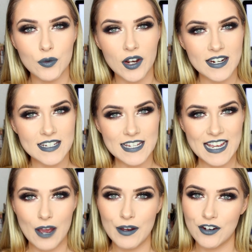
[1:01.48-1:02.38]
you would like to
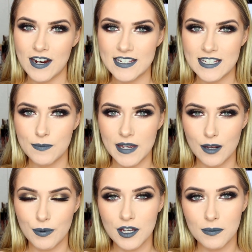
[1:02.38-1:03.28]
see how I created this
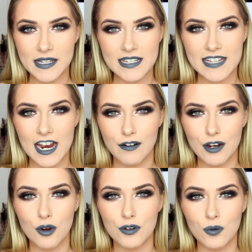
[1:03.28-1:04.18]
makeup look, please
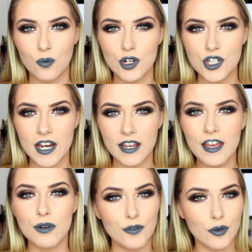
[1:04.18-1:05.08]
carry on watching.
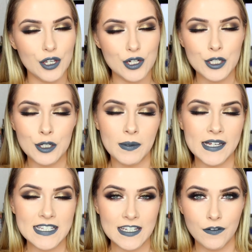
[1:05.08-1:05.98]
Before you do,
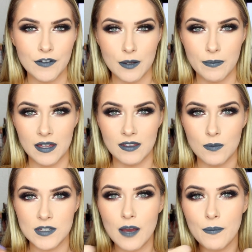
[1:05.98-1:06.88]
please give the video a big
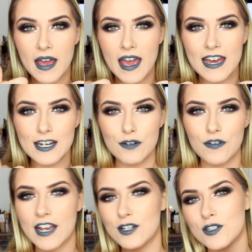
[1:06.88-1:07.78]
thumbs up and don't
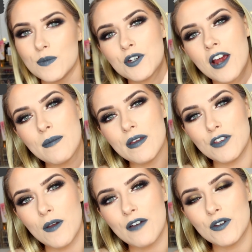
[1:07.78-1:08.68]
forget to subscribe if
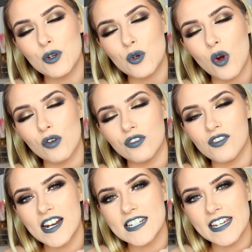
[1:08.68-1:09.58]
you haven't
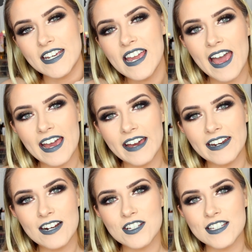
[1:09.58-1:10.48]
already. And
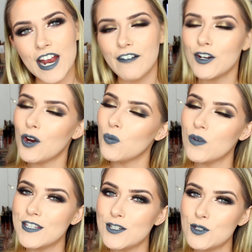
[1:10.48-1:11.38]
let's just carry on
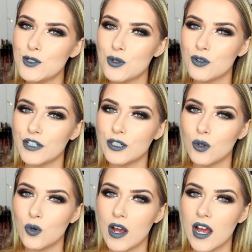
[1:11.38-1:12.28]
with the
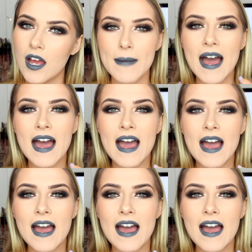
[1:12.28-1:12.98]
tutorial. Bye!